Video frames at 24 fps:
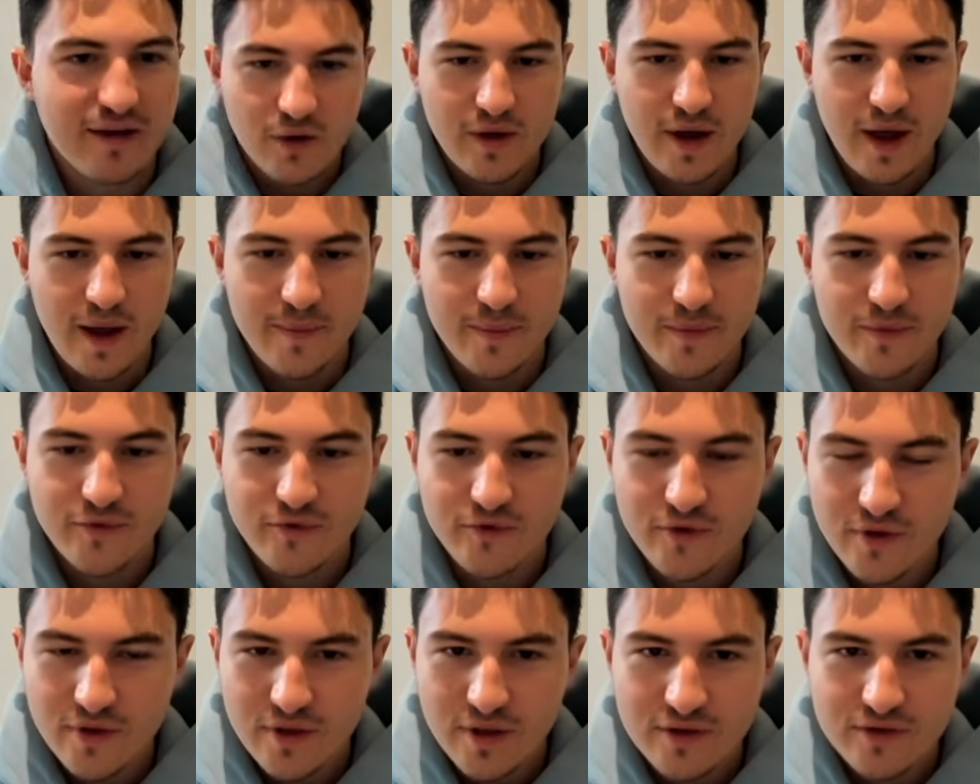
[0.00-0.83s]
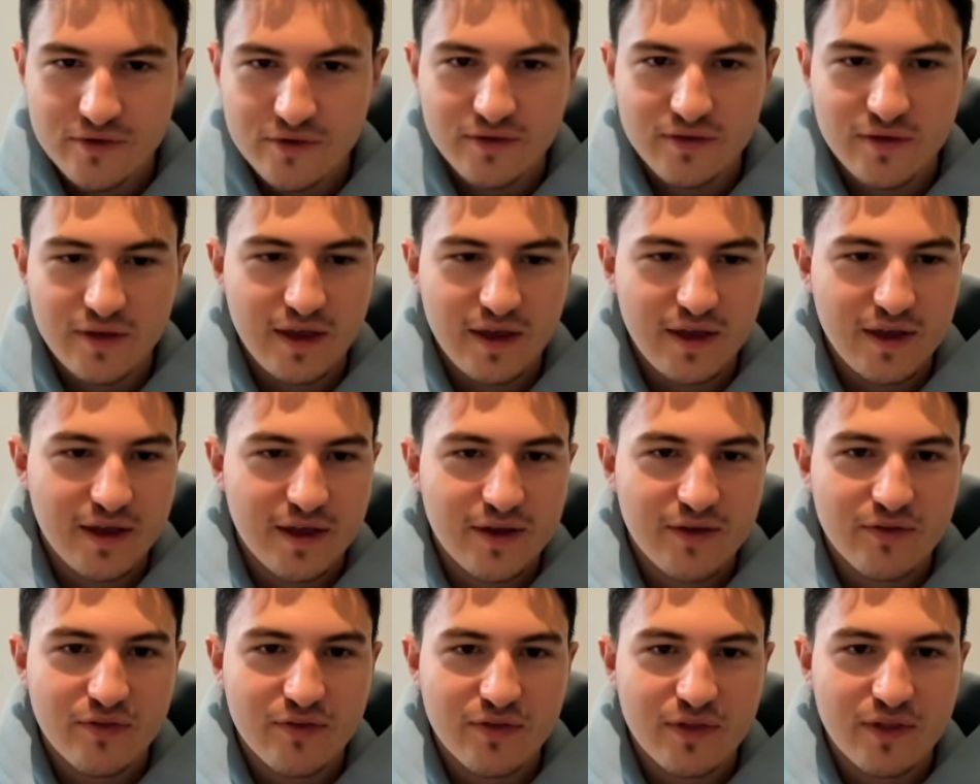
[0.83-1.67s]
Okay, so let's see
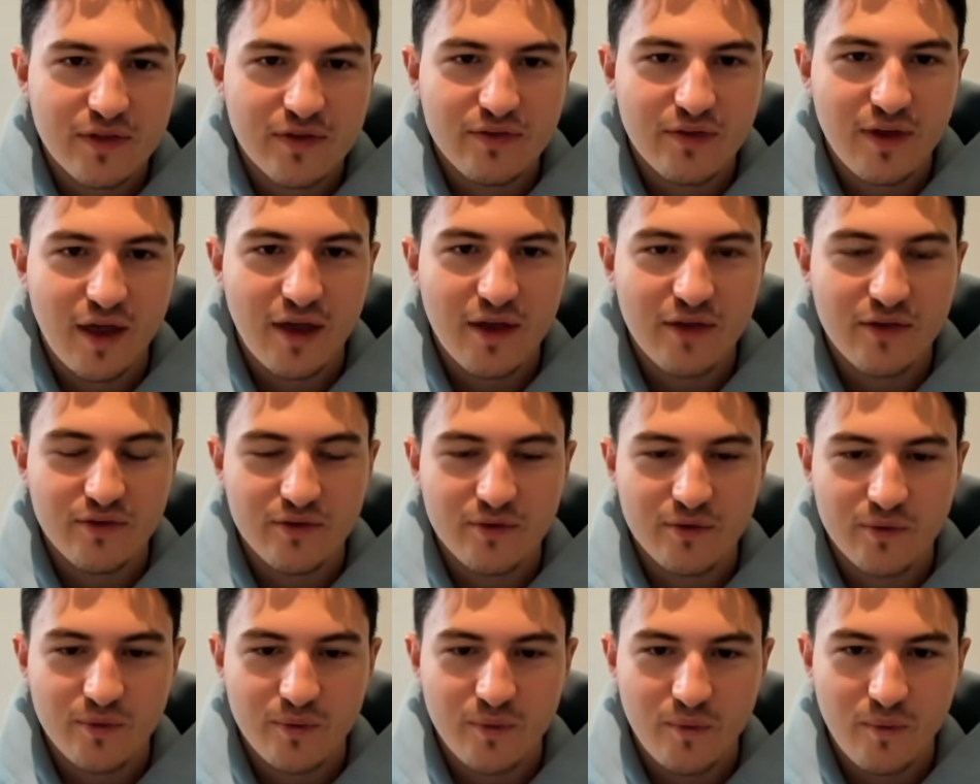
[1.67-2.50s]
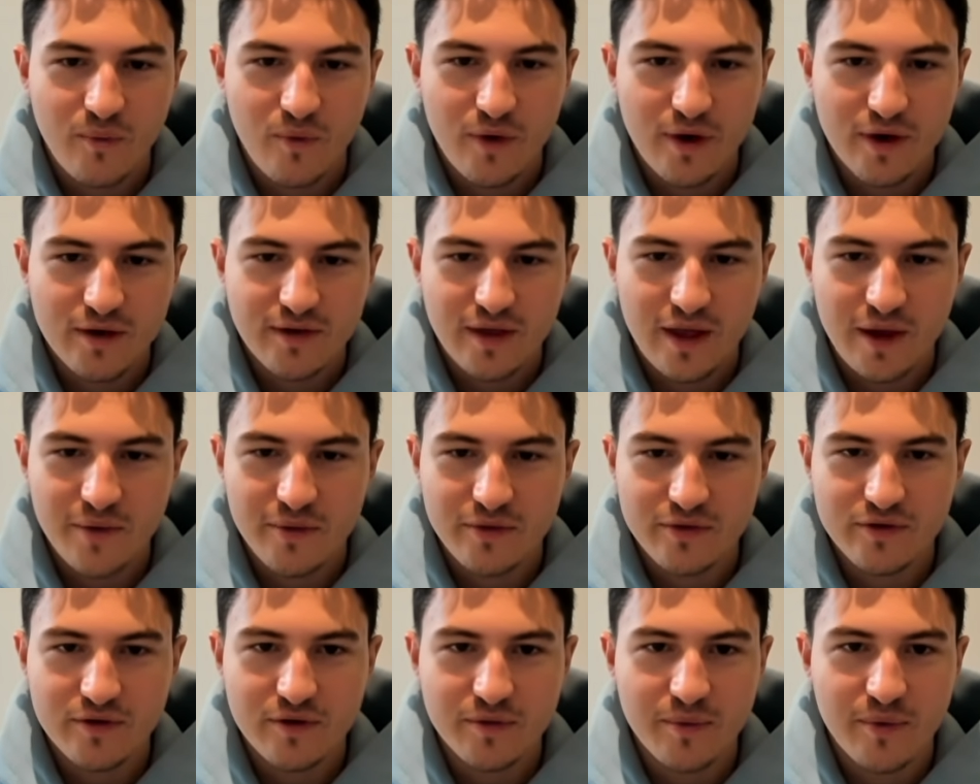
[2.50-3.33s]
if this has worked how
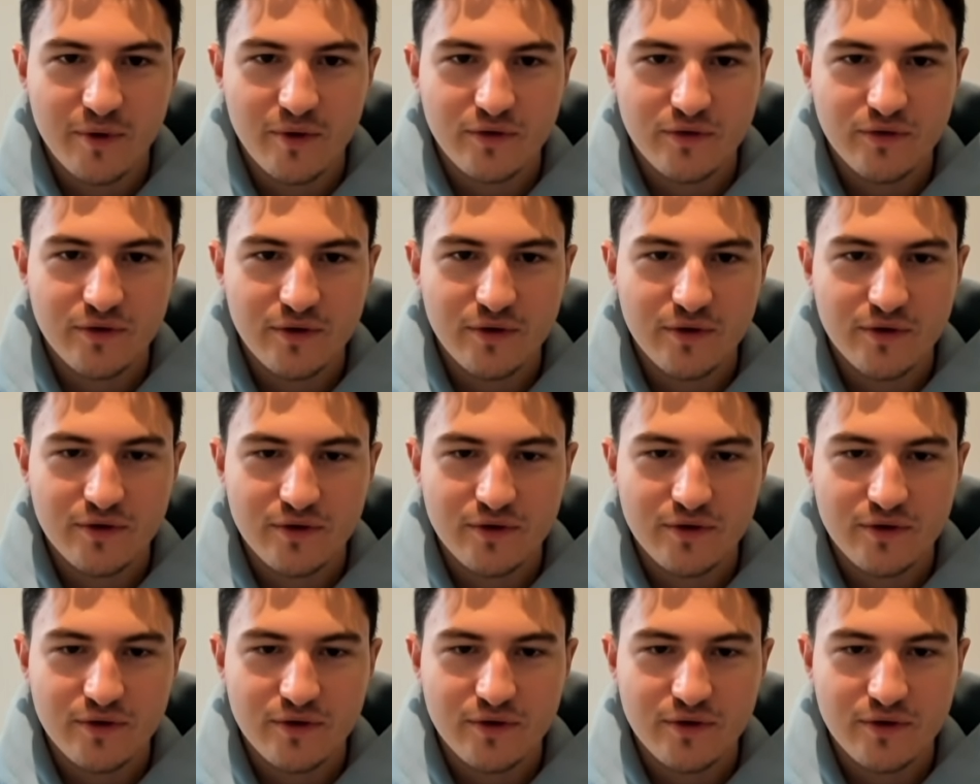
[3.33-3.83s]
it's supposed to.